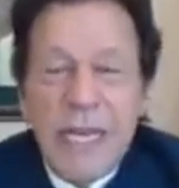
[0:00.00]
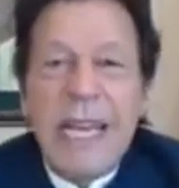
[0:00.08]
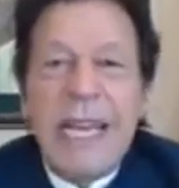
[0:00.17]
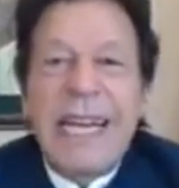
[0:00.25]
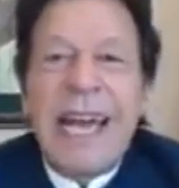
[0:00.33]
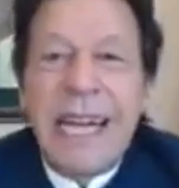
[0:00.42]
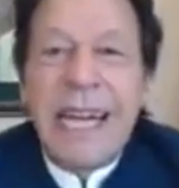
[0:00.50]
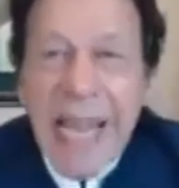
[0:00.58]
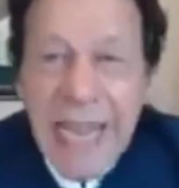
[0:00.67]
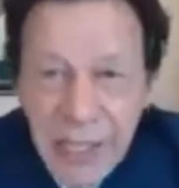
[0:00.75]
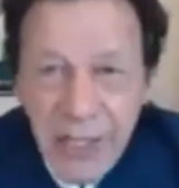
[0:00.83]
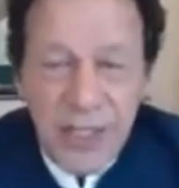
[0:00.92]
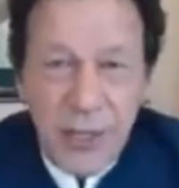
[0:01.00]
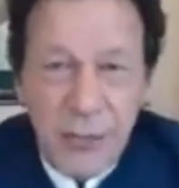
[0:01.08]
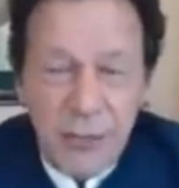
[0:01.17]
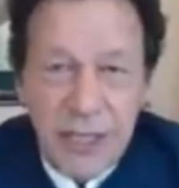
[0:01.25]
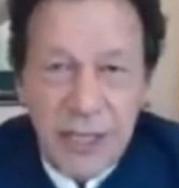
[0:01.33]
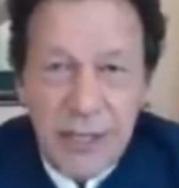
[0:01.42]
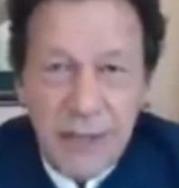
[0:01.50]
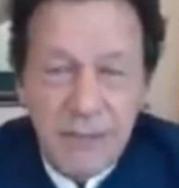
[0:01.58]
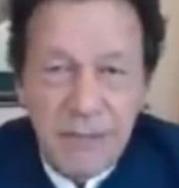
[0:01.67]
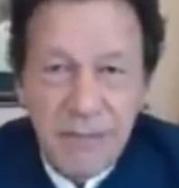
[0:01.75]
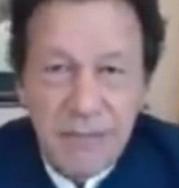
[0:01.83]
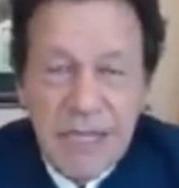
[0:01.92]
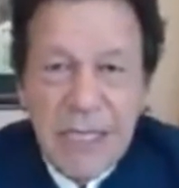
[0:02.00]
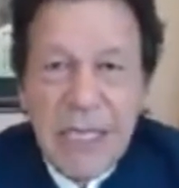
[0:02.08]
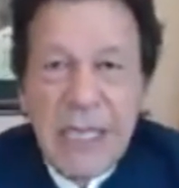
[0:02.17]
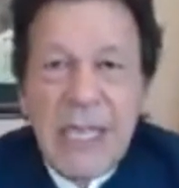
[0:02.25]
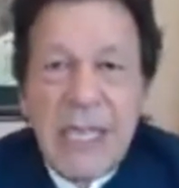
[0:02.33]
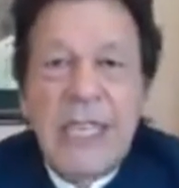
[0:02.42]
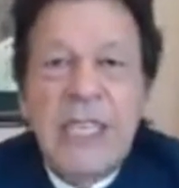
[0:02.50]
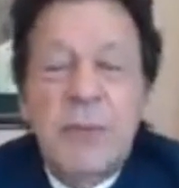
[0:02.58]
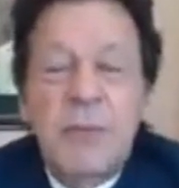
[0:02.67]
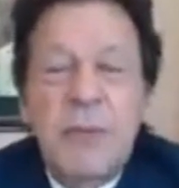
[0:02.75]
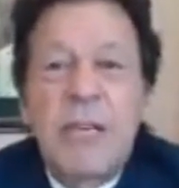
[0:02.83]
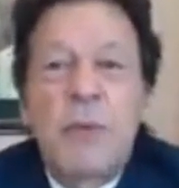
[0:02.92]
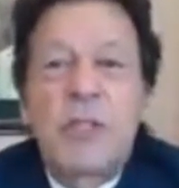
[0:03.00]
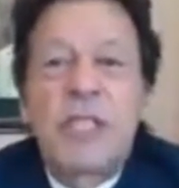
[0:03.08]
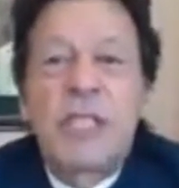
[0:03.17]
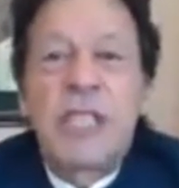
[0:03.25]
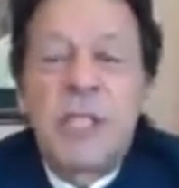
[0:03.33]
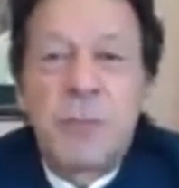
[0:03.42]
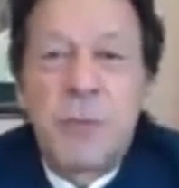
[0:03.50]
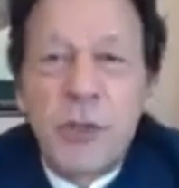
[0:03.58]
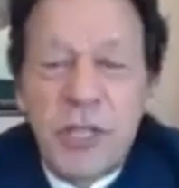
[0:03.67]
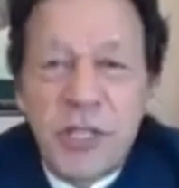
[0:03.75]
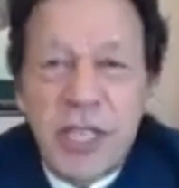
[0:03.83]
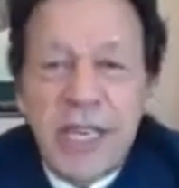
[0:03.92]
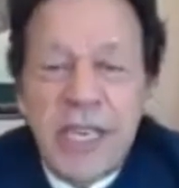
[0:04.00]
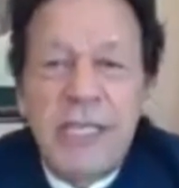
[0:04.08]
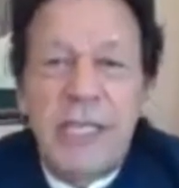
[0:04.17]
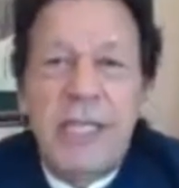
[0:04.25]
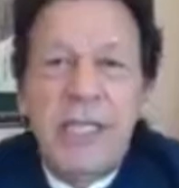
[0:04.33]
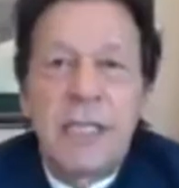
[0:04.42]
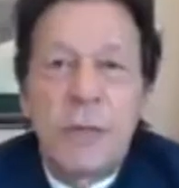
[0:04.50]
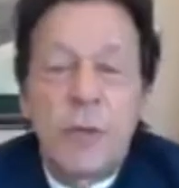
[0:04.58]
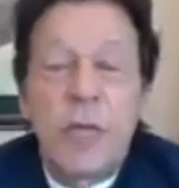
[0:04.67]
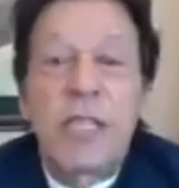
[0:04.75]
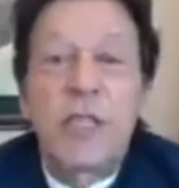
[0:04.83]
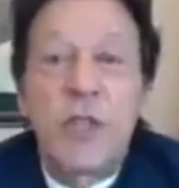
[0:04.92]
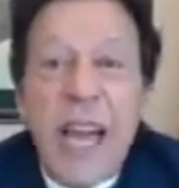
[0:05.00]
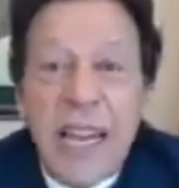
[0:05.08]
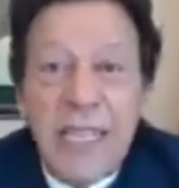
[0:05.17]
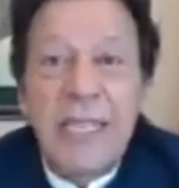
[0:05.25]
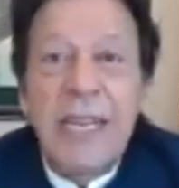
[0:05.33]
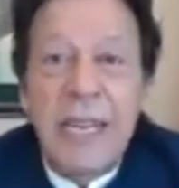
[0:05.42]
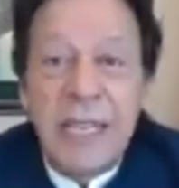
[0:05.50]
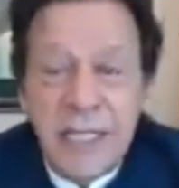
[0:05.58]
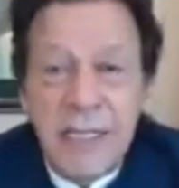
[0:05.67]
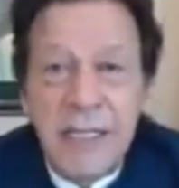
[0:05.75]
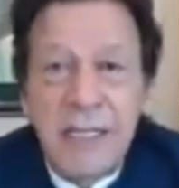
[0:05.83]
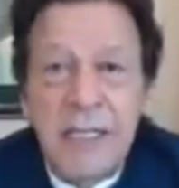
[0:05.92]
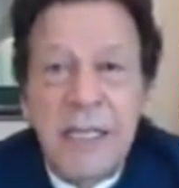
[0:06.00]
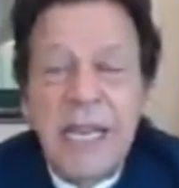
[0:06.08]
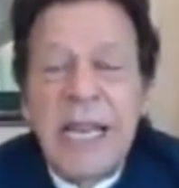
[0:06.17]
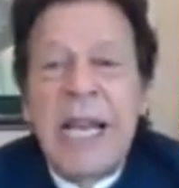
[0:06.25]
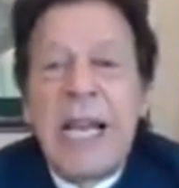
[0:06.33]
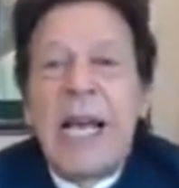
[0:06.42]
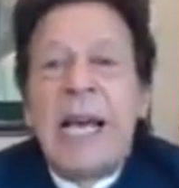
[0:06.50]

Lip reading: when it annexed Kashmir, Kashmir was a disputed territory where the United Nations